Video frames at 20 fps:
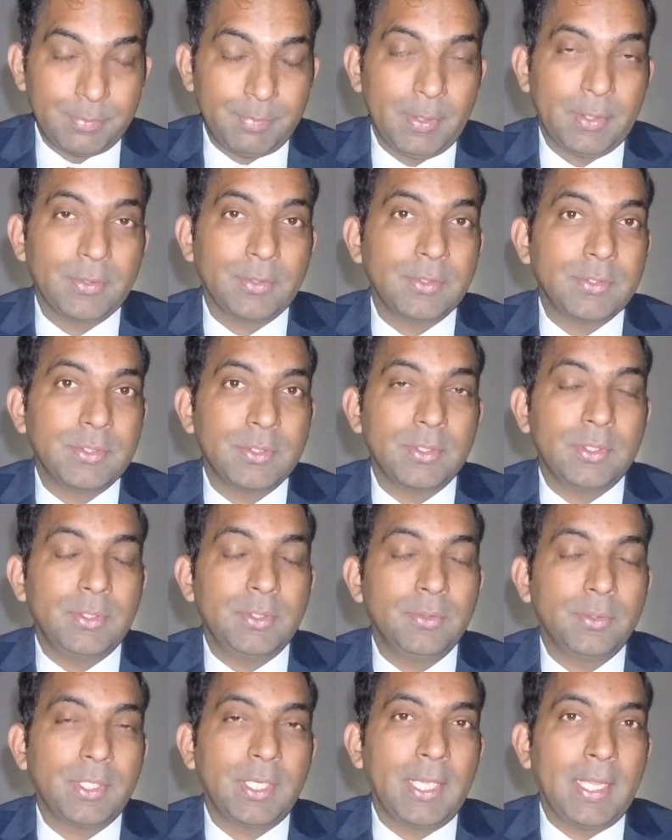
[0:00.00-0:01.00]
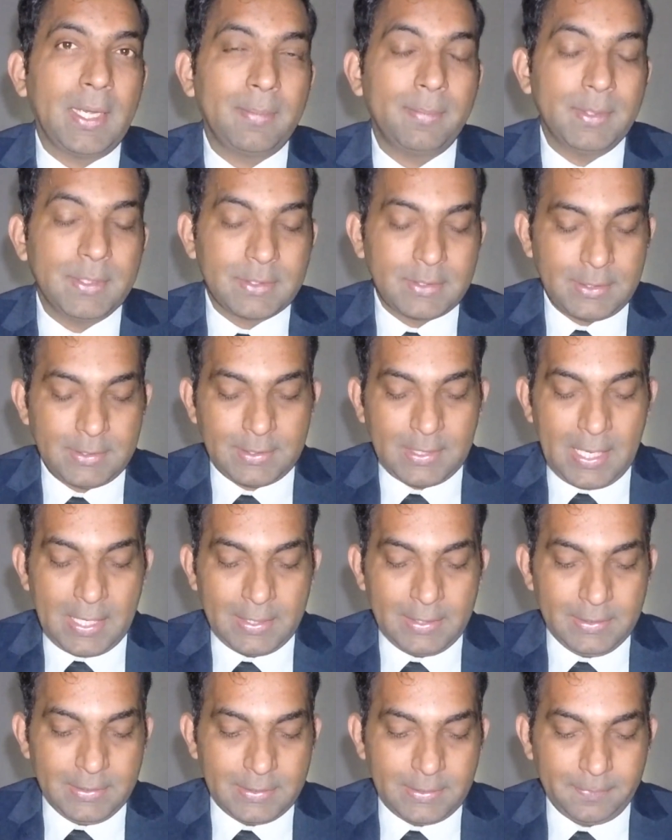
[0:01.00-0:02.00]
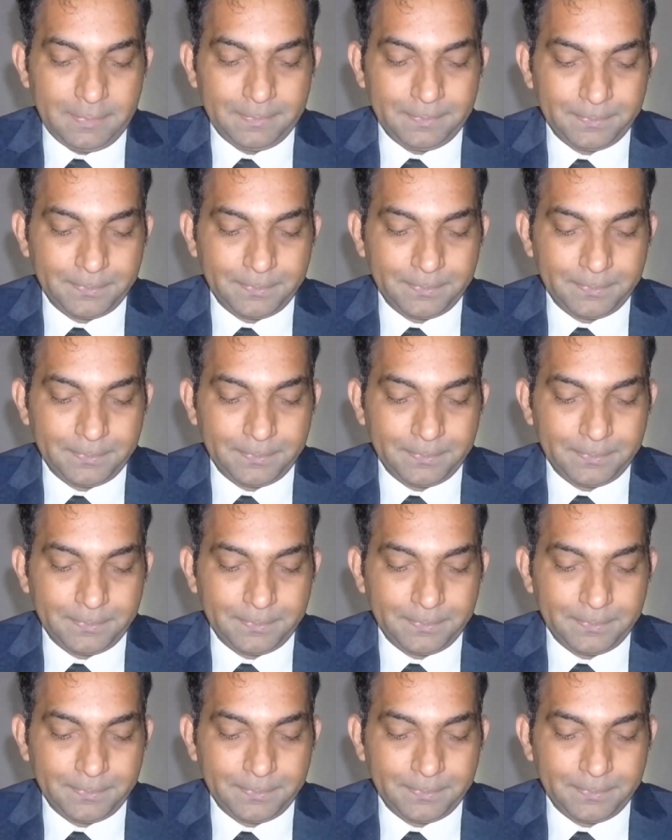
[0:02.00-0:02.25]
Because you're looking at business analyst.